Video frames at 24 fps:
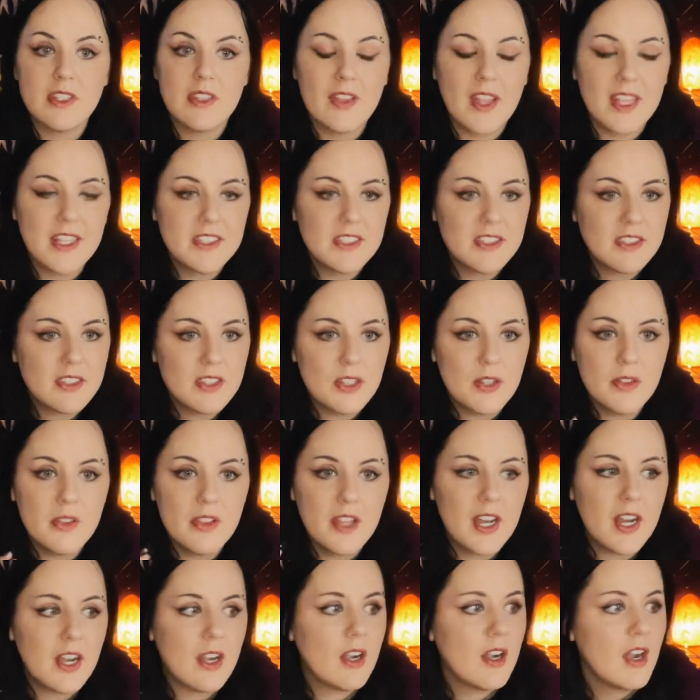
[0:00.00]
and like still
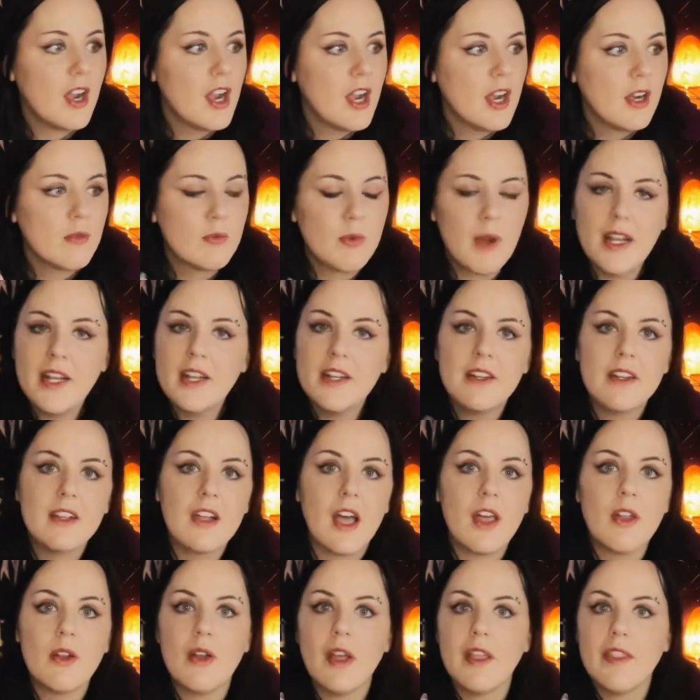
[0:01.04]
there, ready to
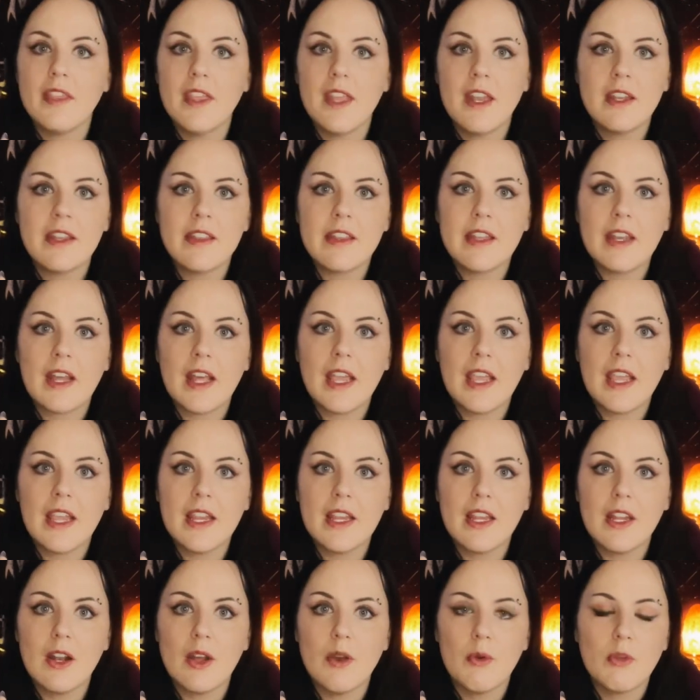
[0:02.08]
cuddle at the end of the night,
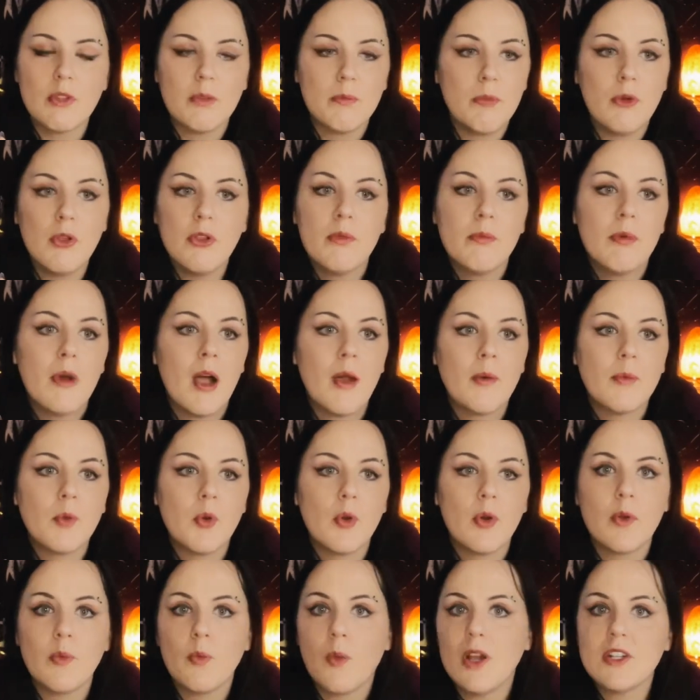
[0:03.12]
you know, with a bowl of
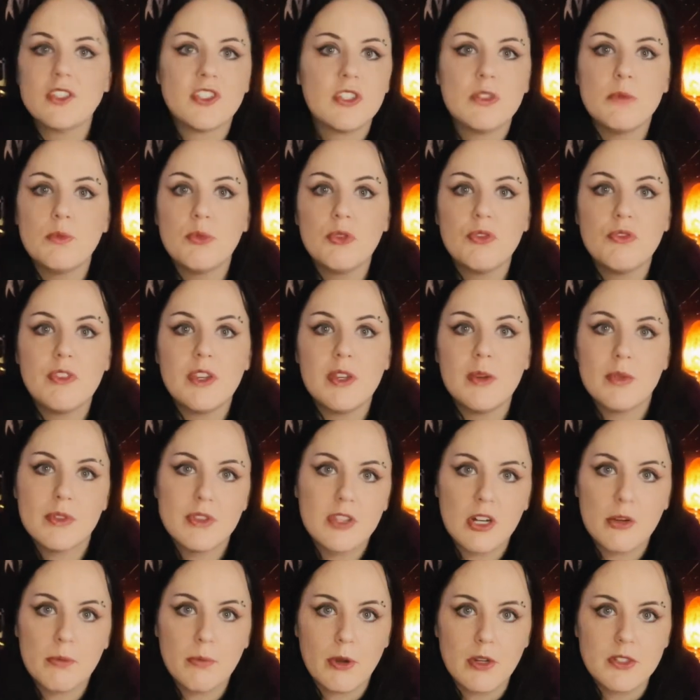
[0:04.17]
popcorn, watching a movie with
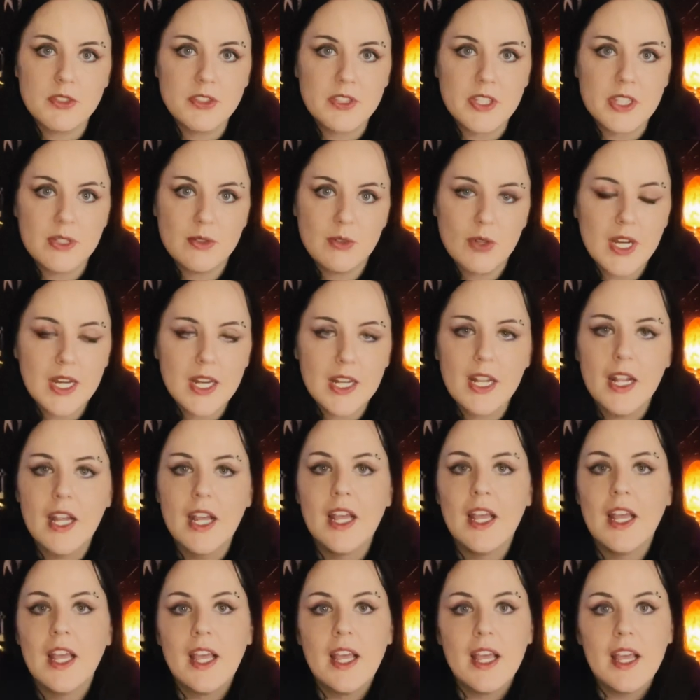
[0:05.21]
their person, right?
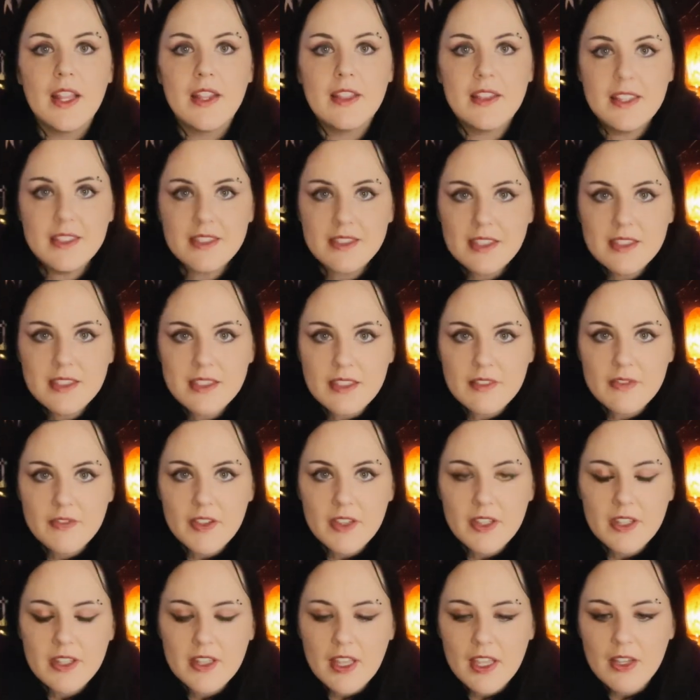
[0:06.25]
This is the
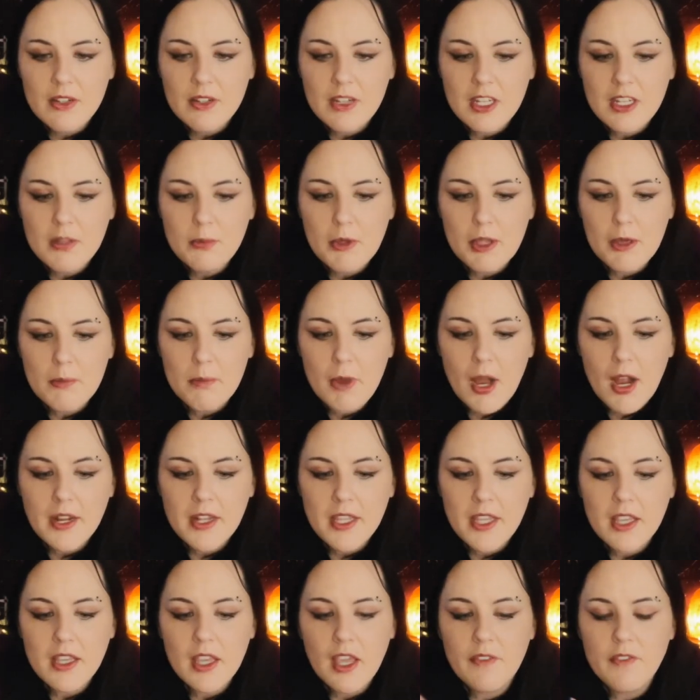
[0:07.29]
feeling that you need to be
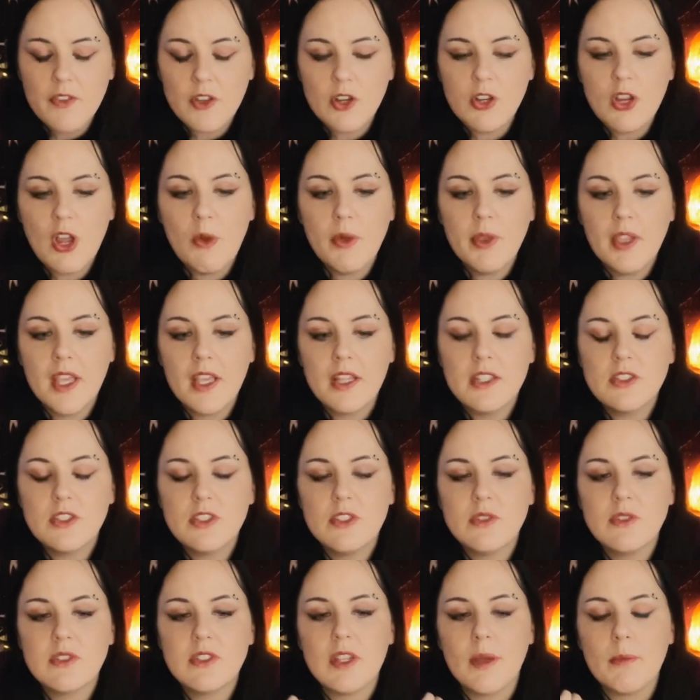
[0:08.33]
embodying. If you're going
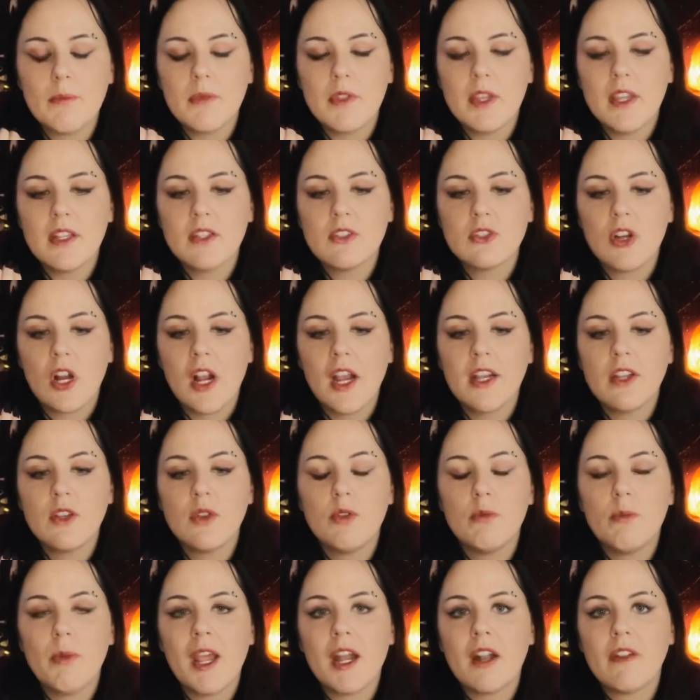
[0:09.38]
into something trying
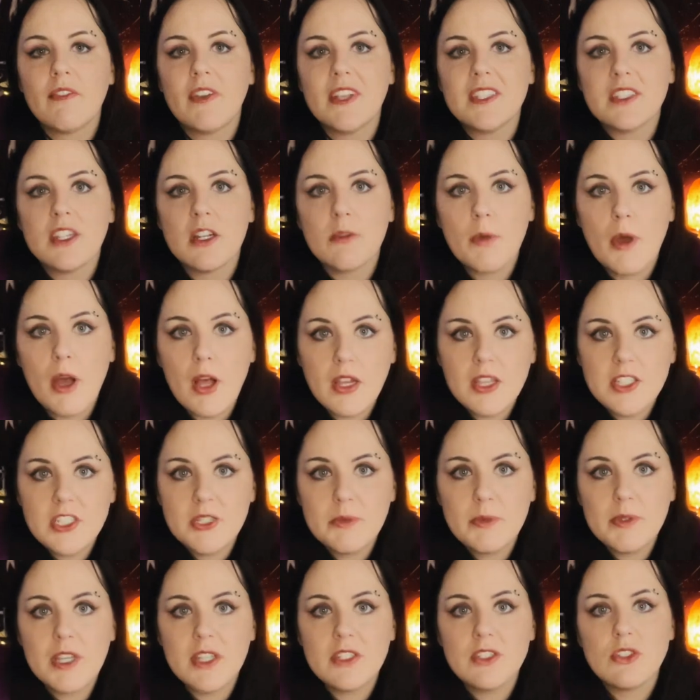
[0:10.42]
to manifest an apology
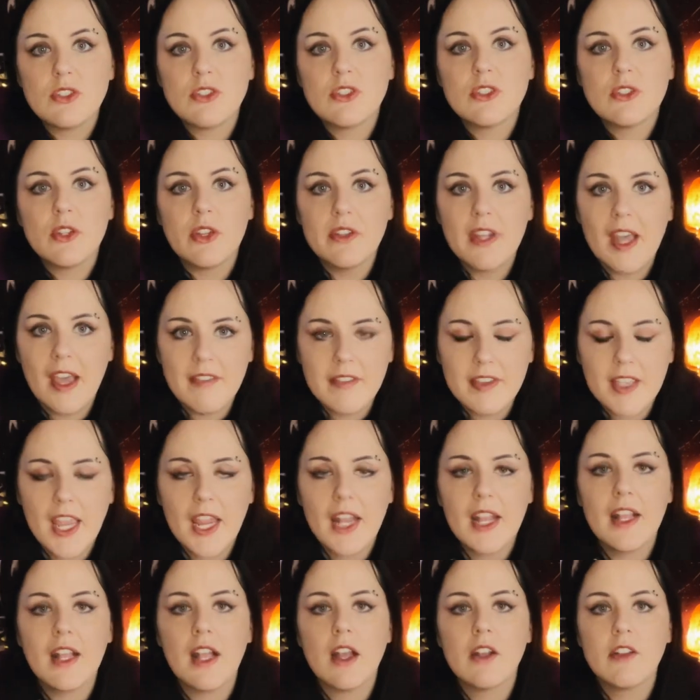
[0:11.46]
because you're still
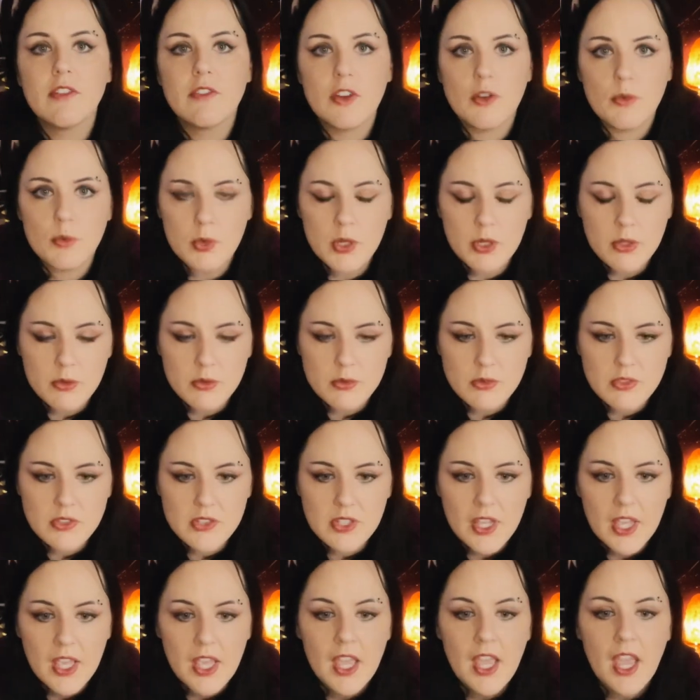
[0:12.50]
navigating out of your wounds
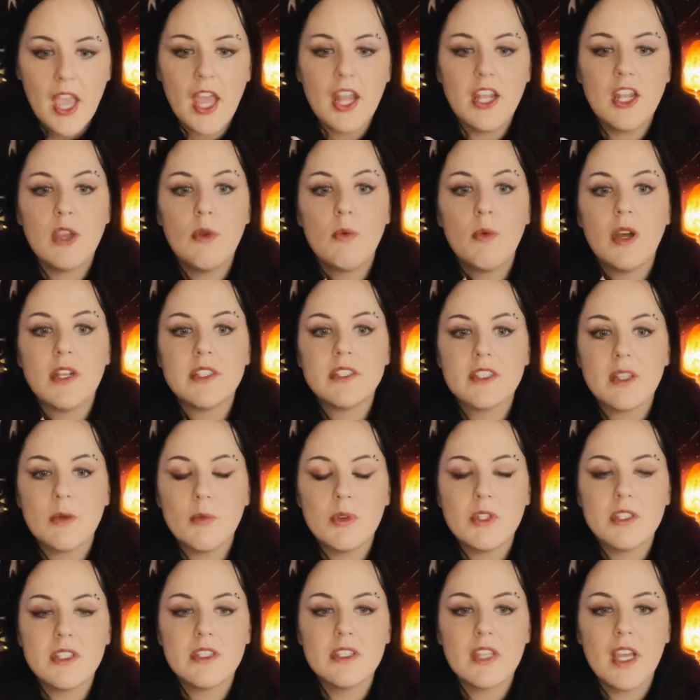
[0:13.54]
and you want
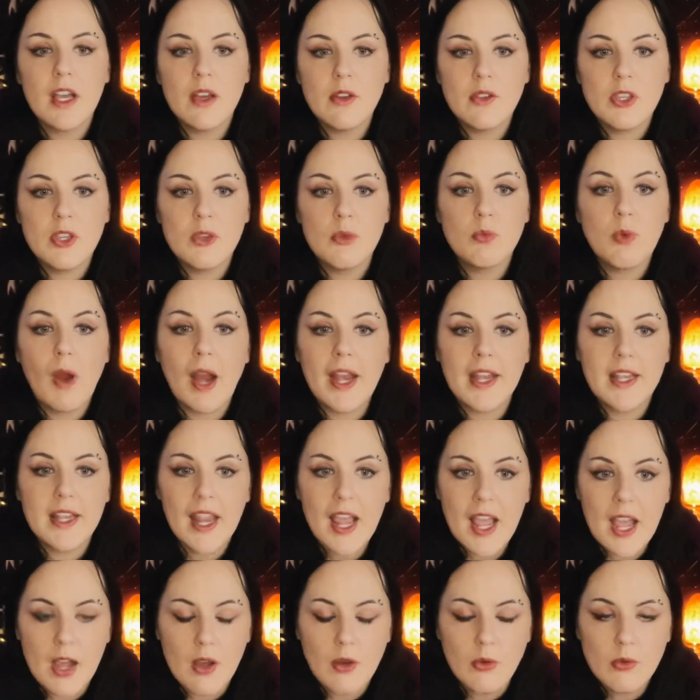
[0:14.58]
someone to tell you right
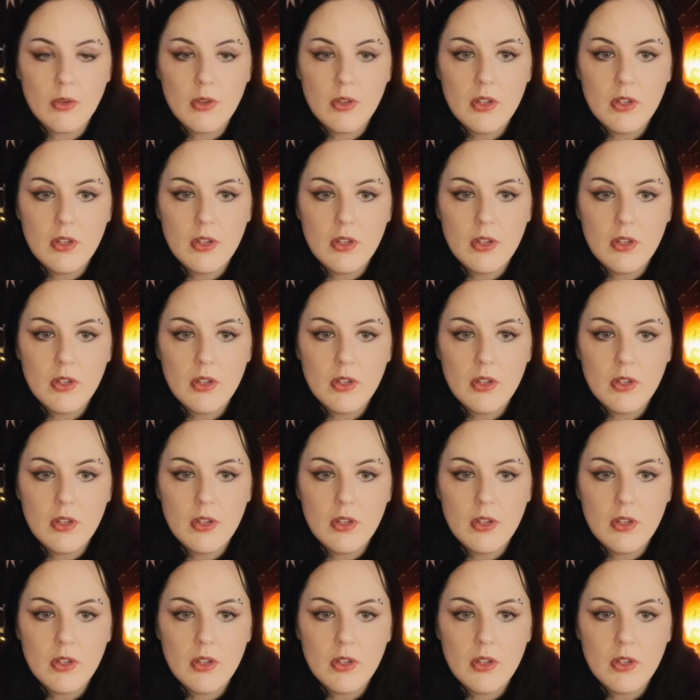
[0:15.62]
now